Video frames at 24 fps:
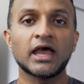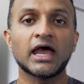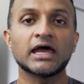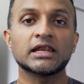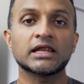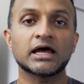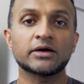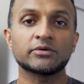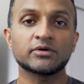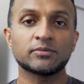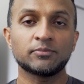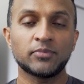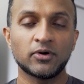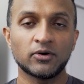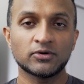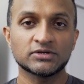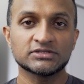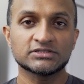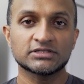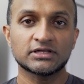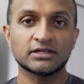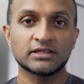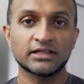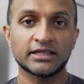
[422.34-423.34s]
and I will
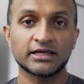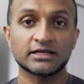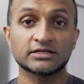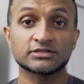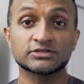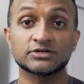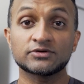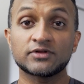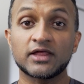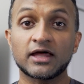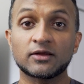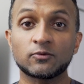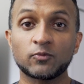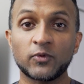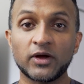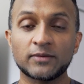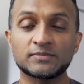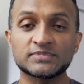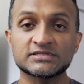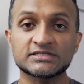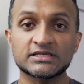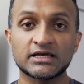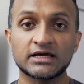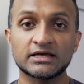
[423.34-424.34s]
post a link to that
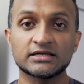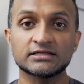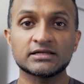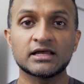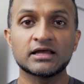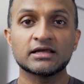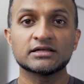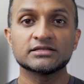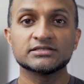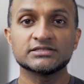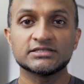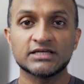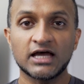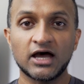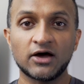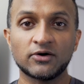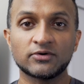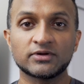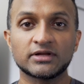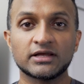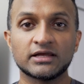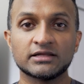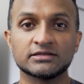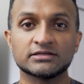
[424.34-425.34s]
website
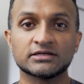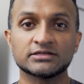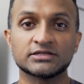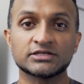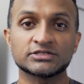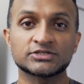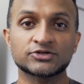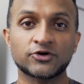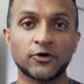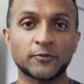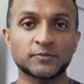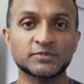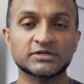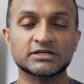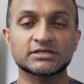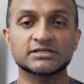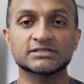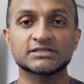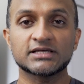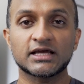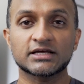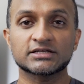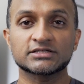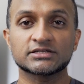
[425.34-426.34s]
down in the description
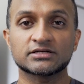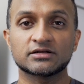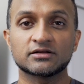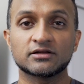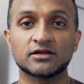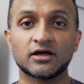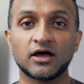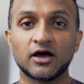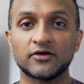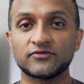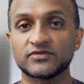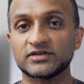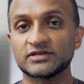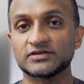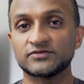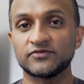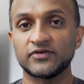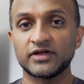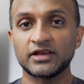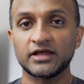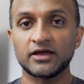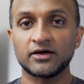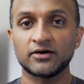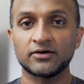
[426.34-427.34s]
section of this
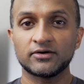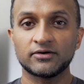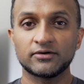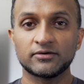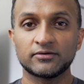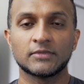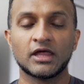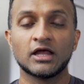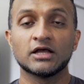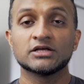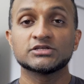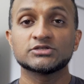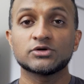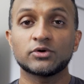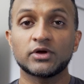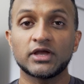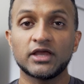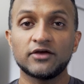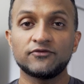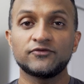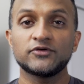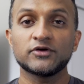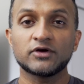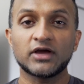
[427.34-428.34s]
video. So
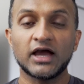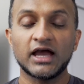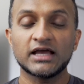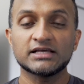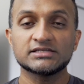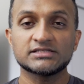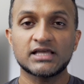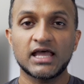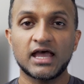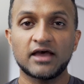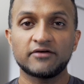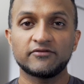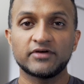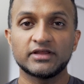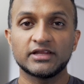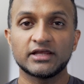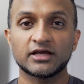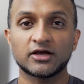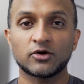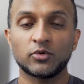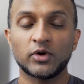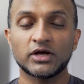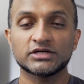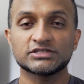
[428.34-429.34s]
if you guys have
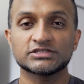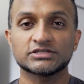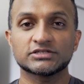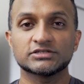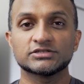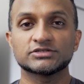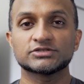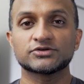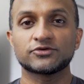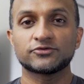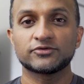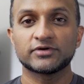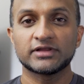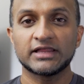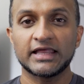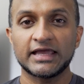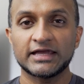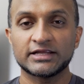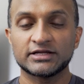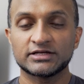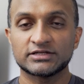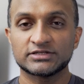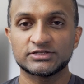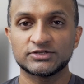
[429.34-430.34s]
any questions
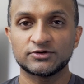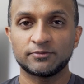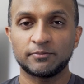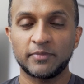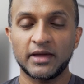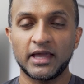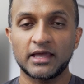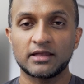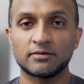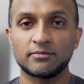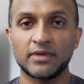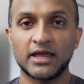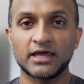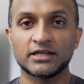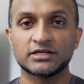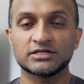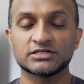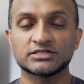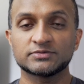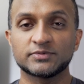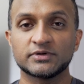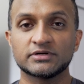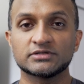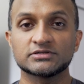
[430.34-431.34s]
related to pain
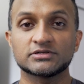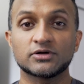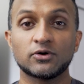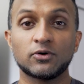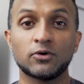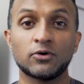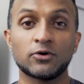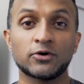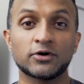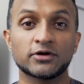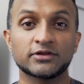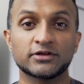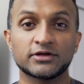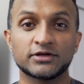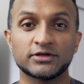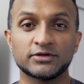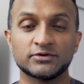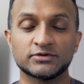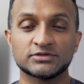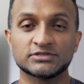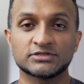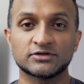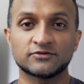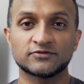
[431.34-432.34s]
management or the
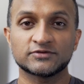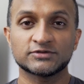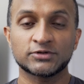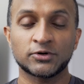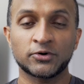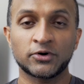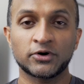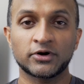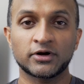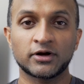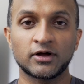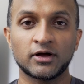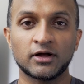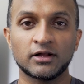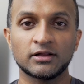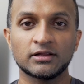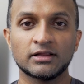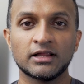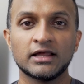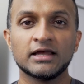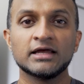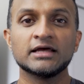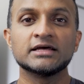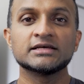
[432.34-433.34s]
use of Toradol,
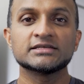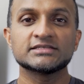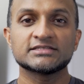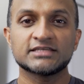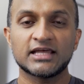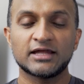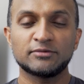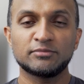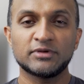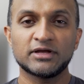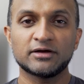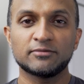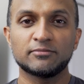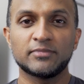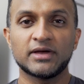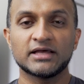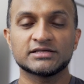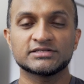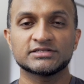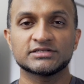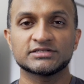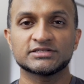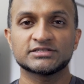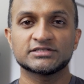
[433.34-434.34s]
send me a
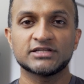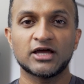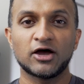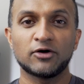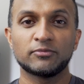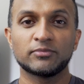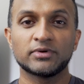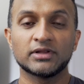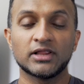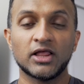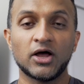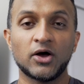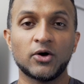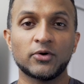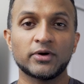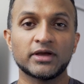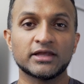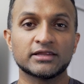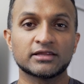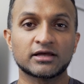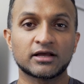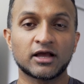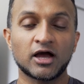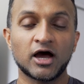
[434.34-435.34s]
message down below
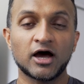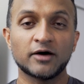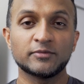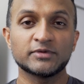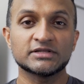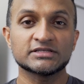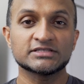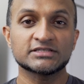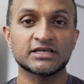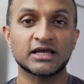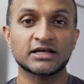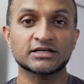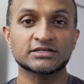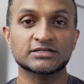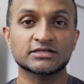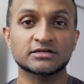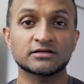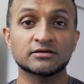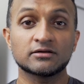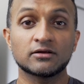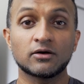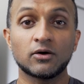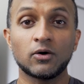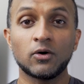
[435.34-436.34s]
in the comment
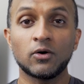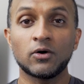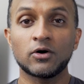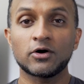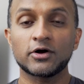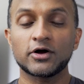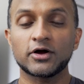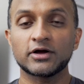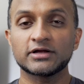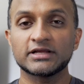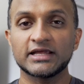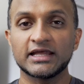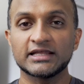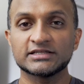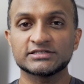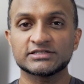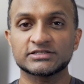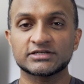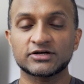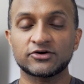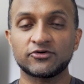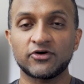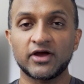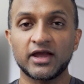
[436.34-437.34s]
section or on
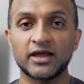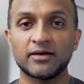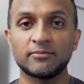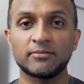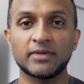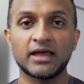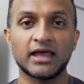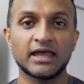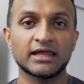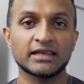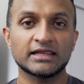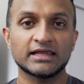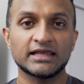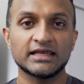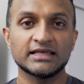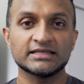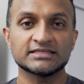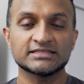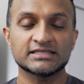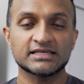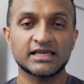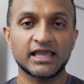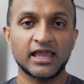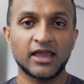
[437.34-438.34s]
Instagram at E
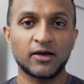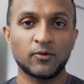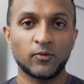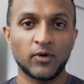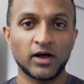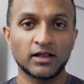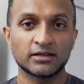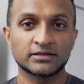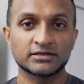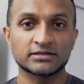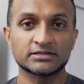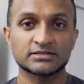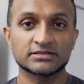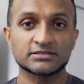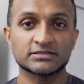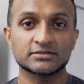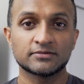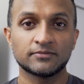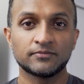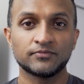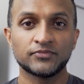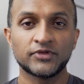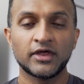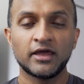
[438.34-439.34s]
C A Wellness.
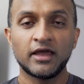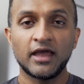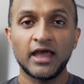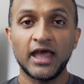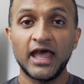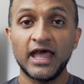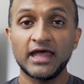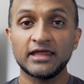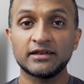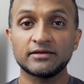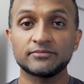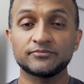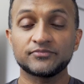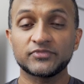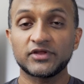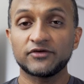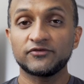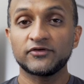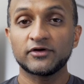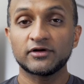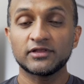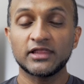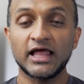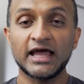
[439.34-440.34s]
And
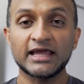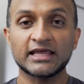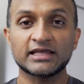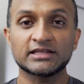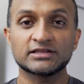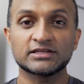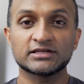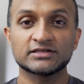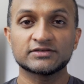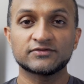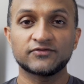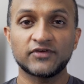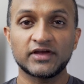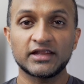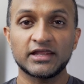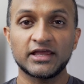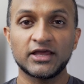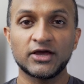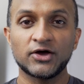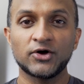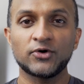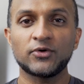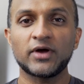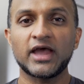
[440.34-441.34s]
if you're liking this
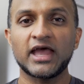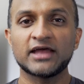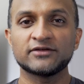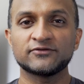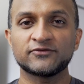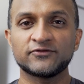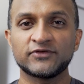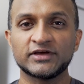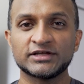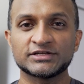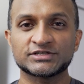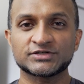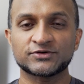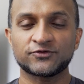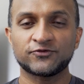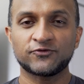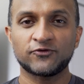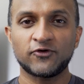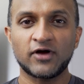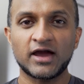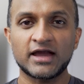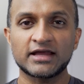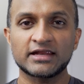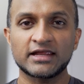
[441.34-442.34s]
video and Feature
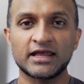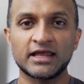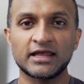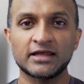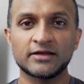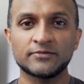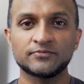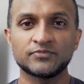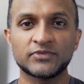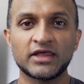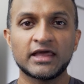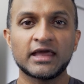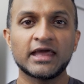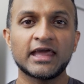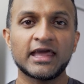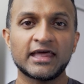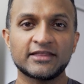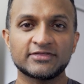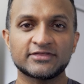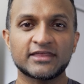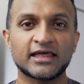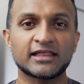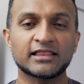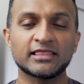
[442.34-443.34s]
Friday,
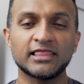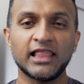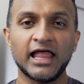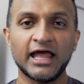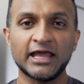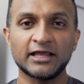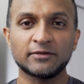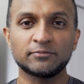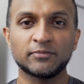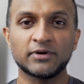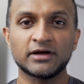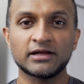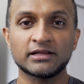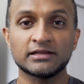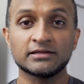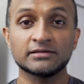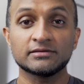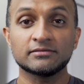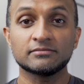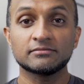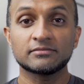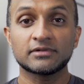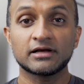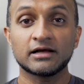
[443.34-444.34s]
hit that like
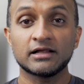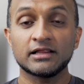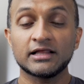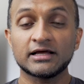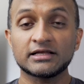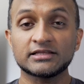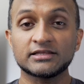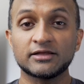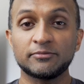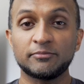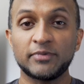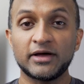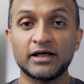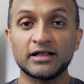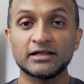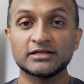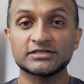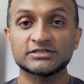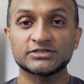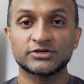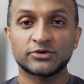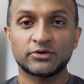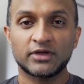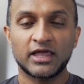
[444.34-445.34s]
button, click the bell
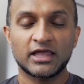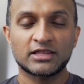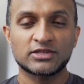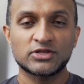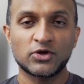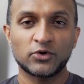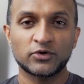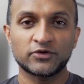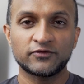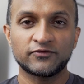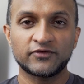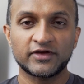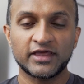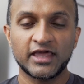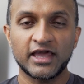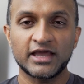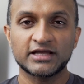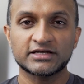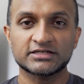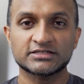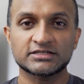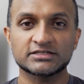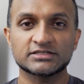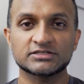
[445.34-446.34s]
so you get
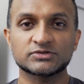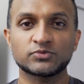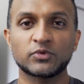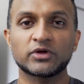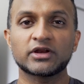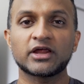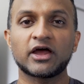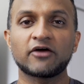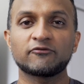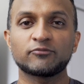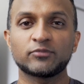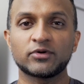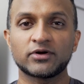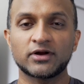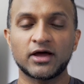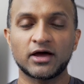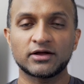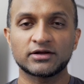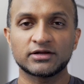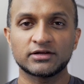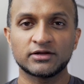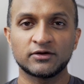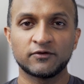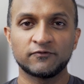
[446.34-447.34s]
notifications when I put
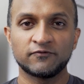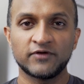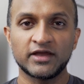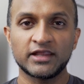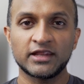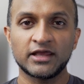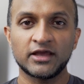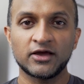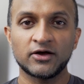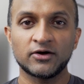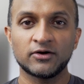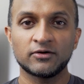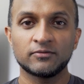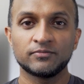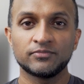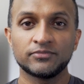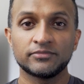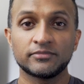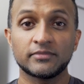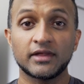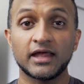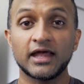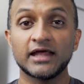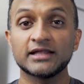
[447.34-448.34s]
out a new video,
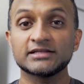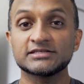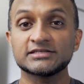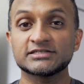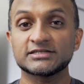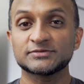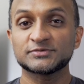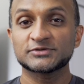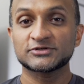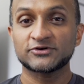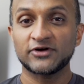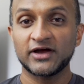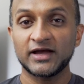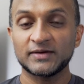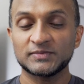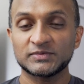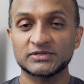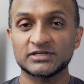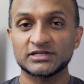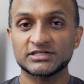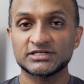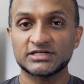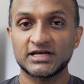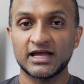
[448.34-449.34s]
and subscribe to
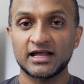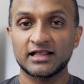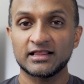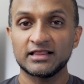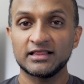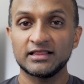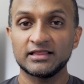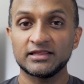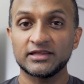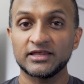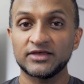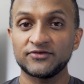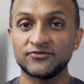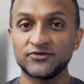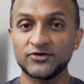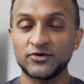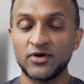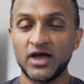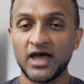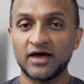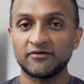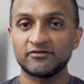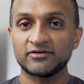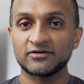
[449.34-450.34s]
the channel if you
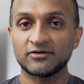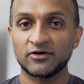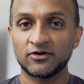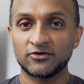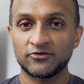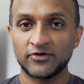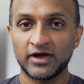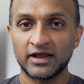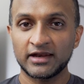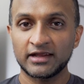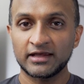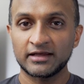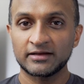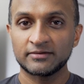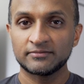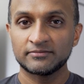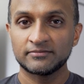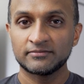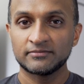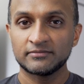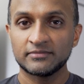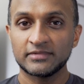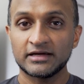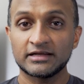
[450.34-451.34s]
haven't already.
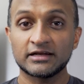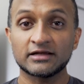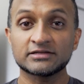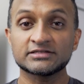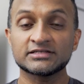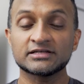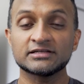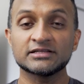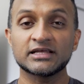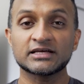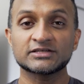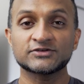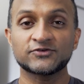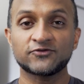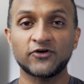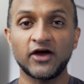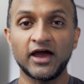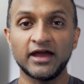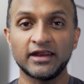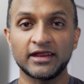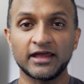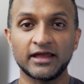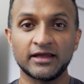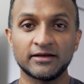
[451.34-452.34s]
And until next
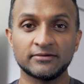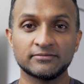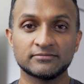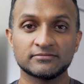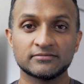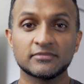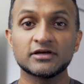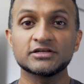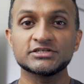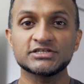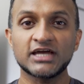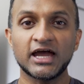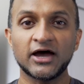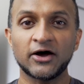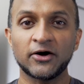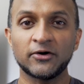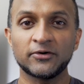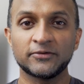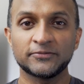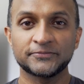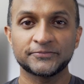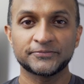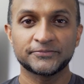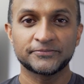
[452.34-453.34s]
Friday, ciao!